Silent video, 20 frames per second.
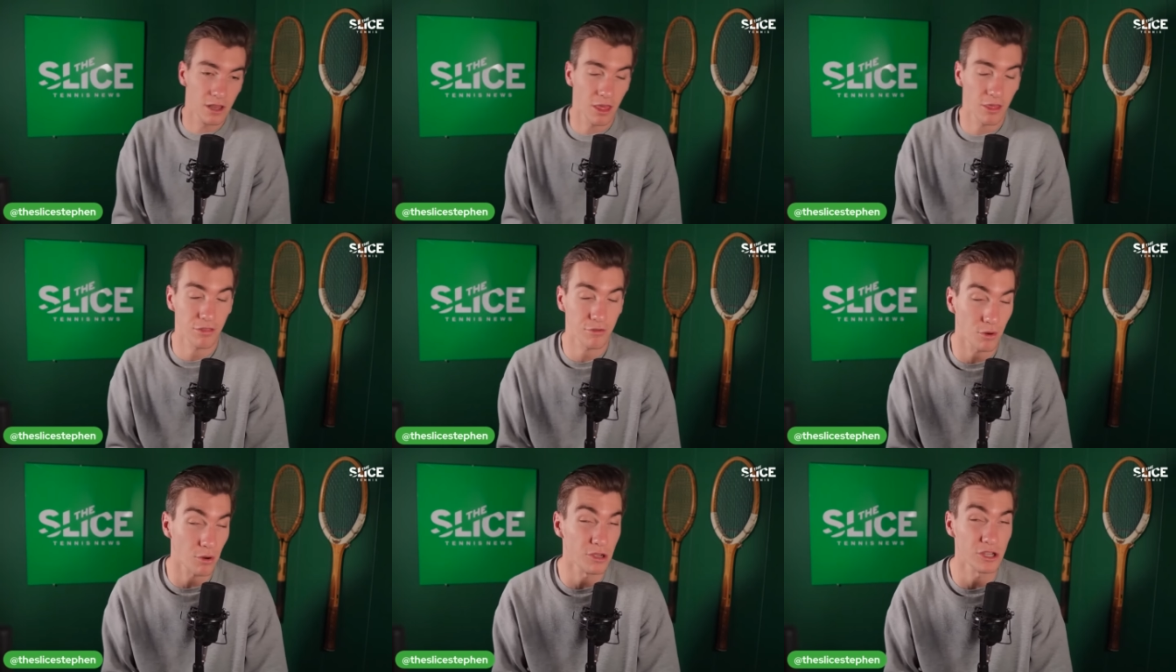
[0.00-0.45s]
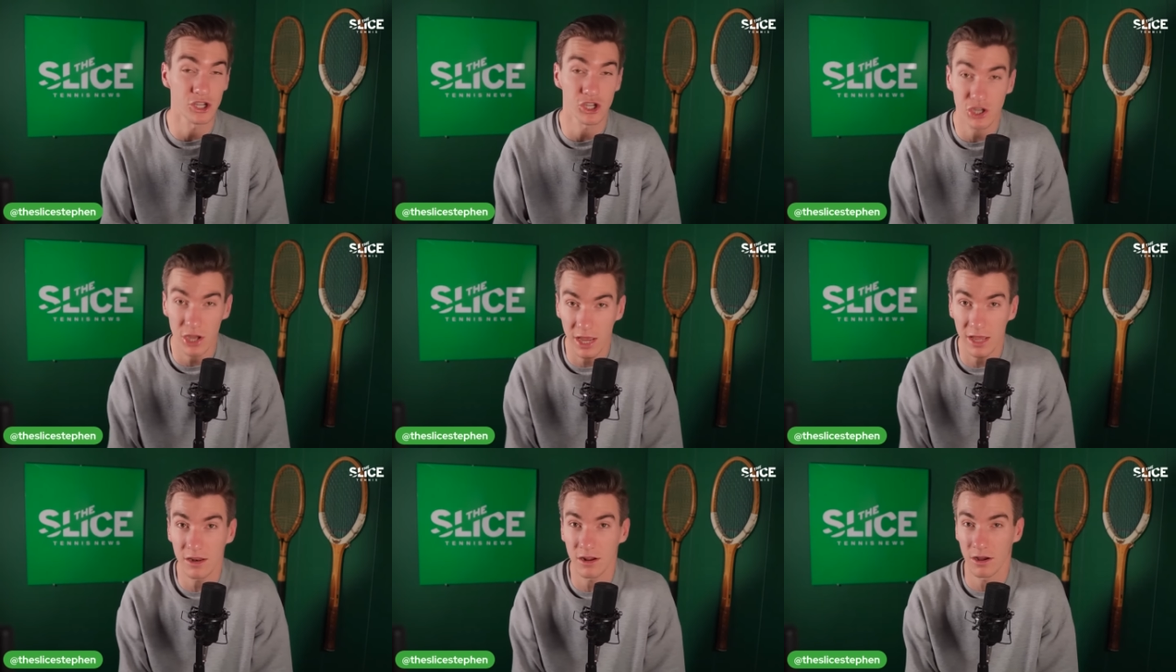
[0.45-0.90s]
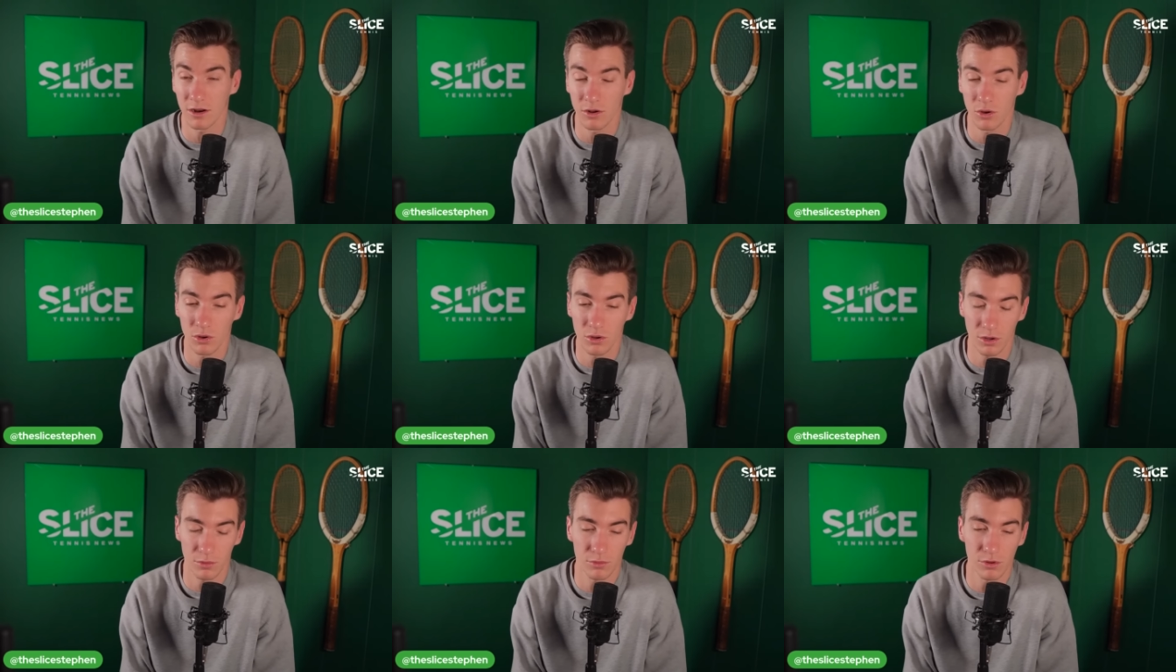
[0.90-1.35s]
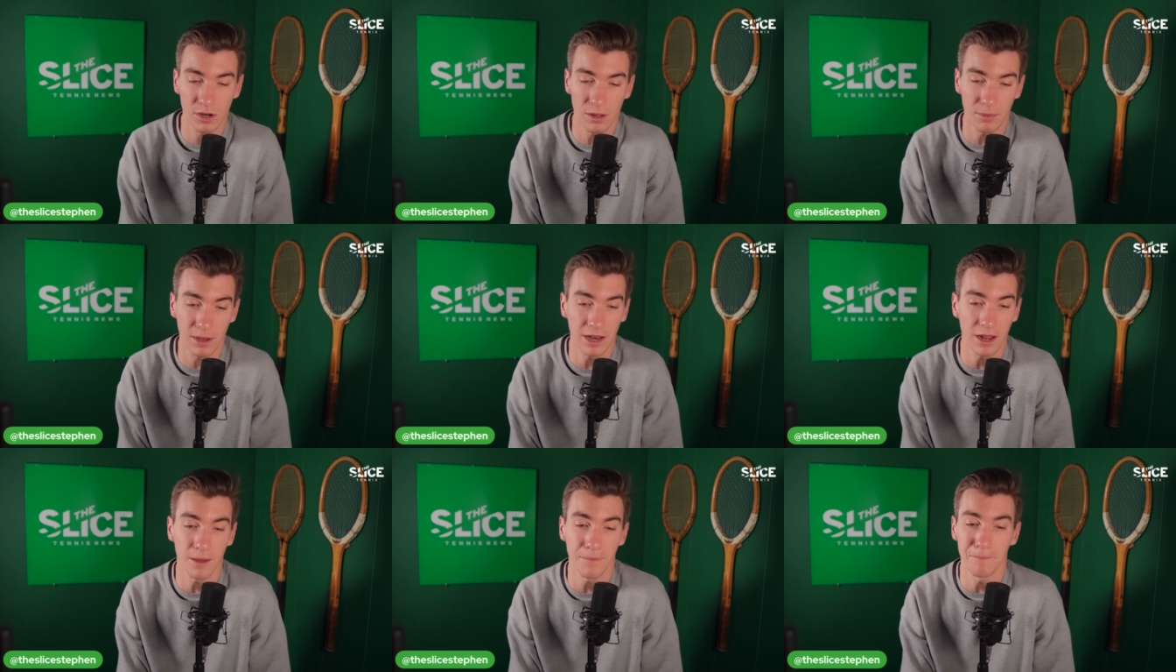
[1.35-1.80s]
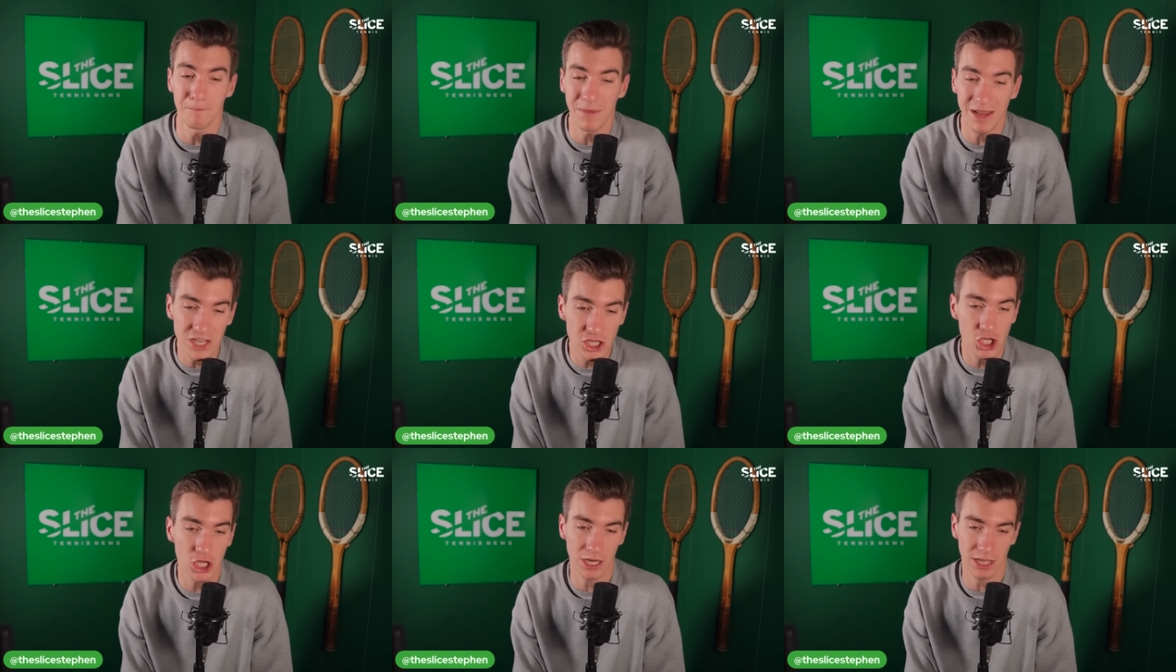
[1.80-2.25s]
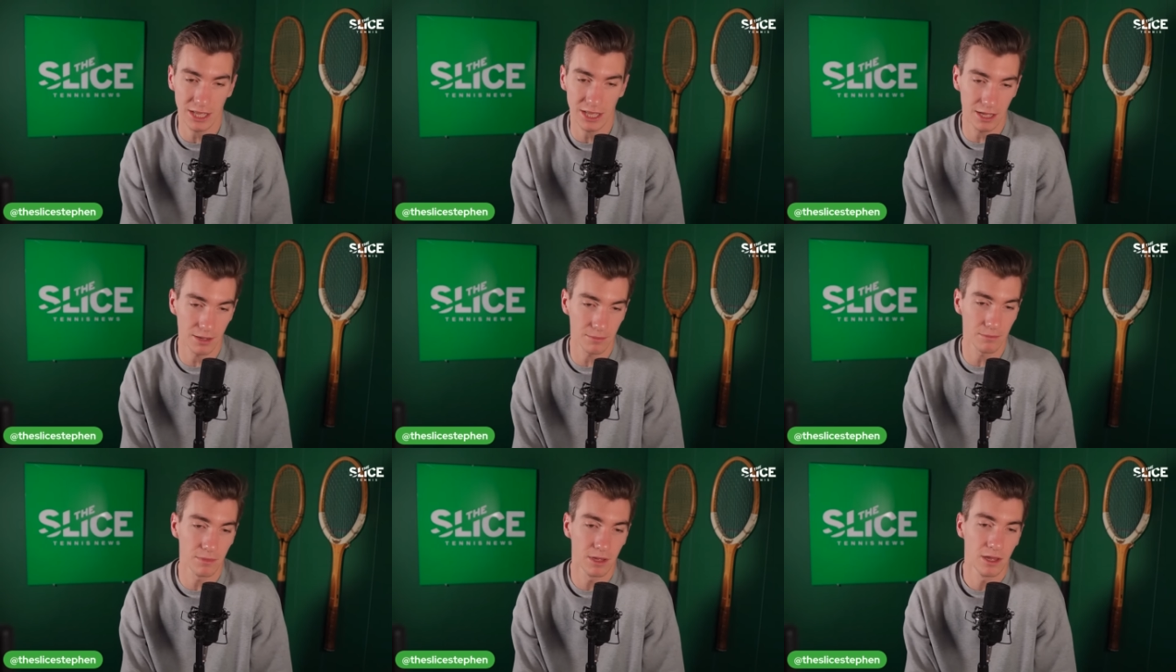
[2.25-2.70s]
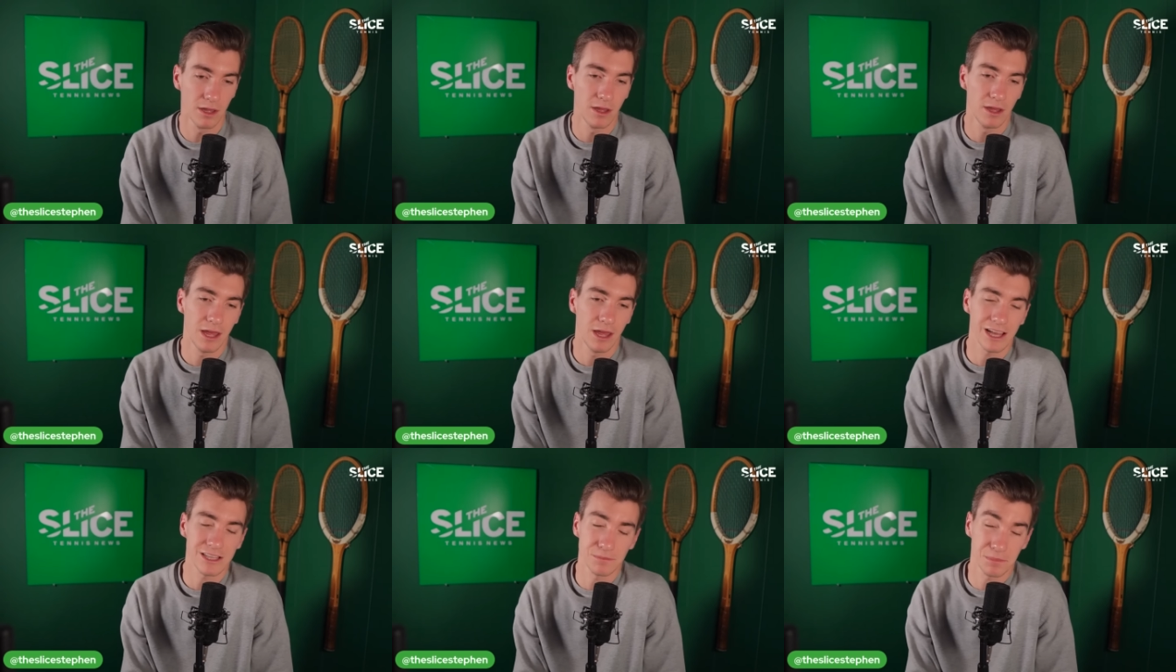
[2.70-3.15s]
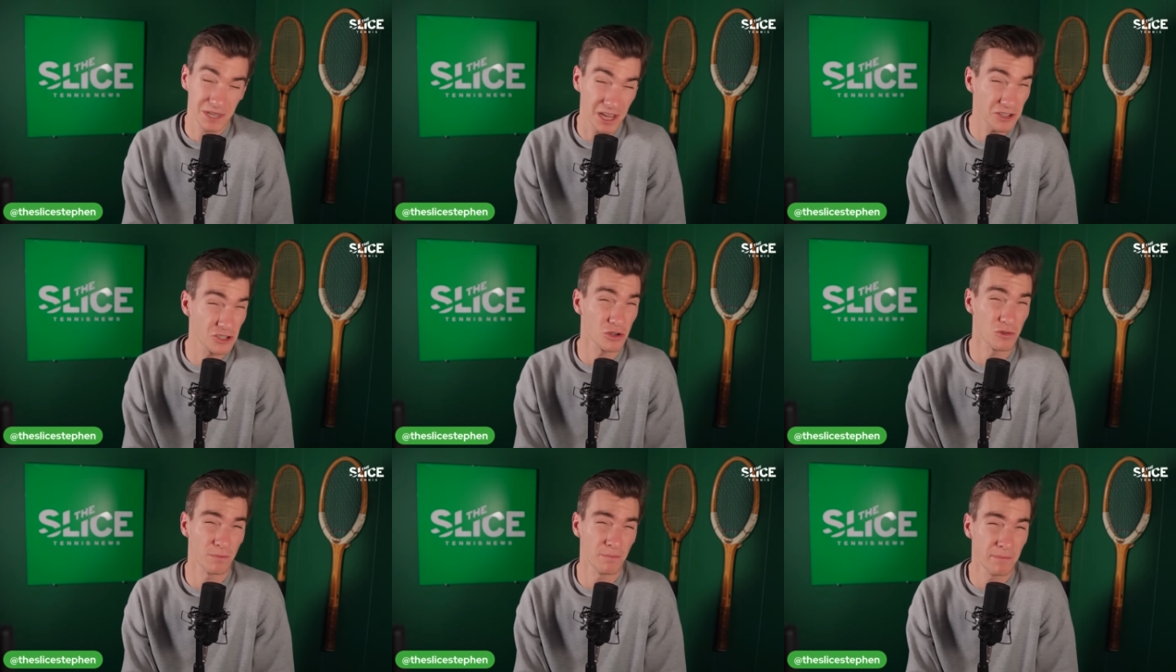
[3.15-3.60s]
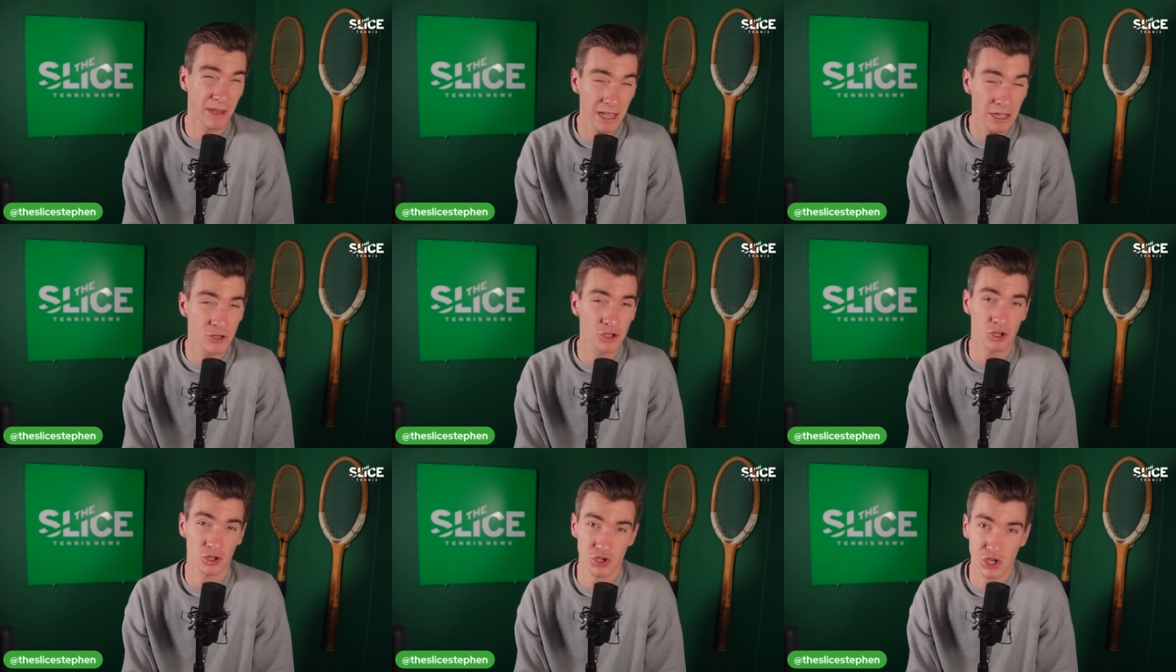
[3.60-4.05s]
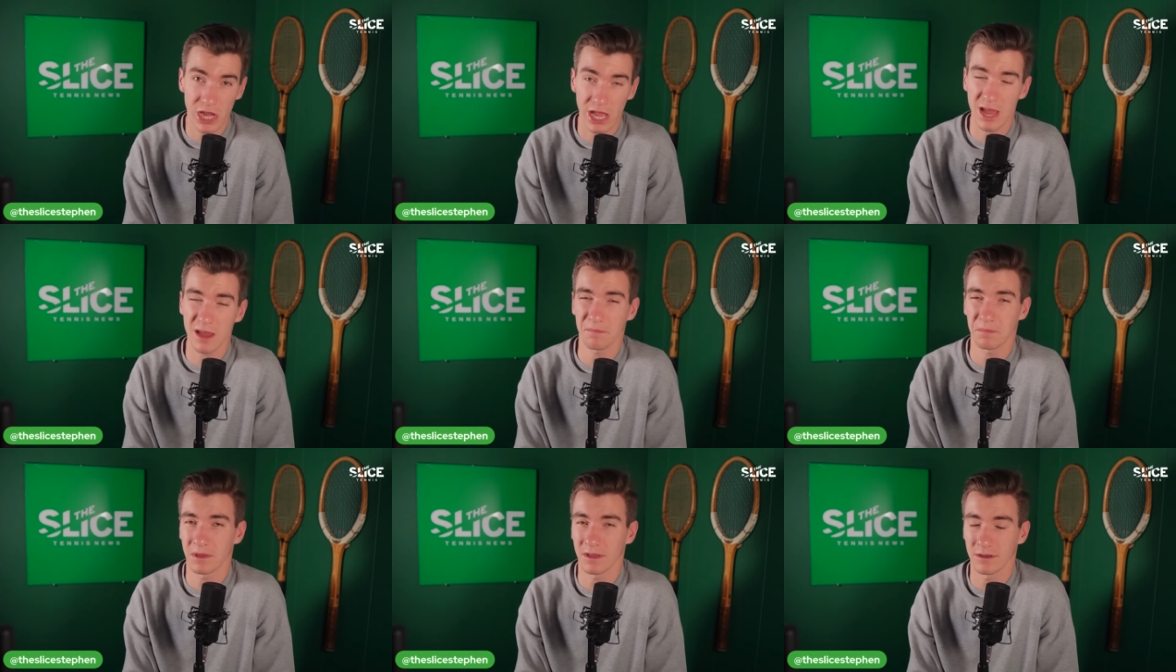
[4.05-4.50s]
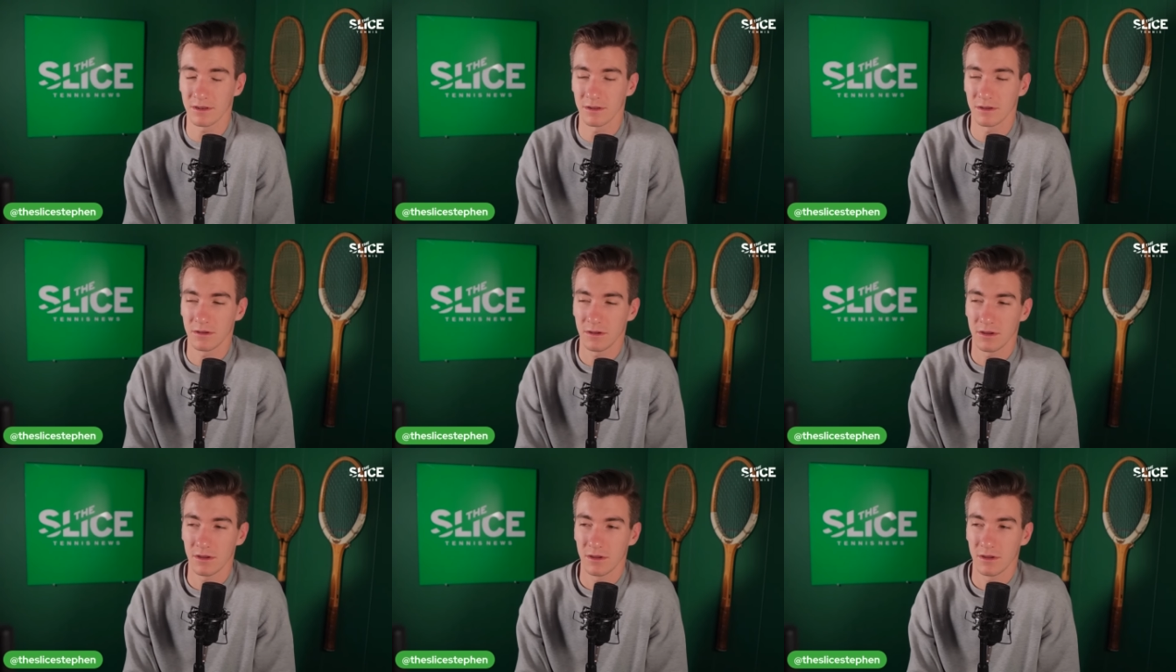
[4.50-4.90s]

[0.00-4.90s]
throwing shade on Holger Rune by not mentioning him as a potential major champion